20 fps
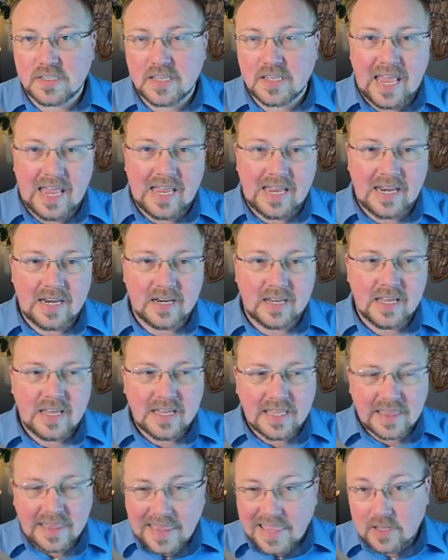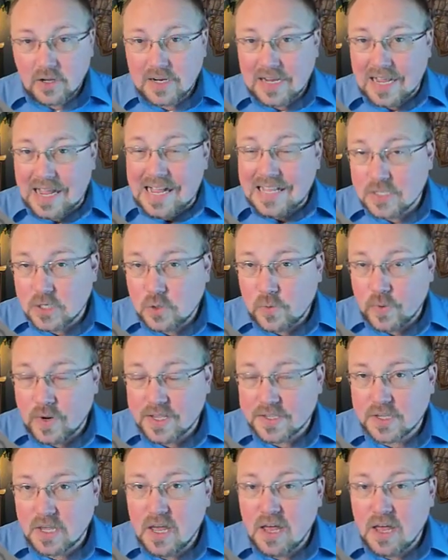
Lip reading: and legal consequence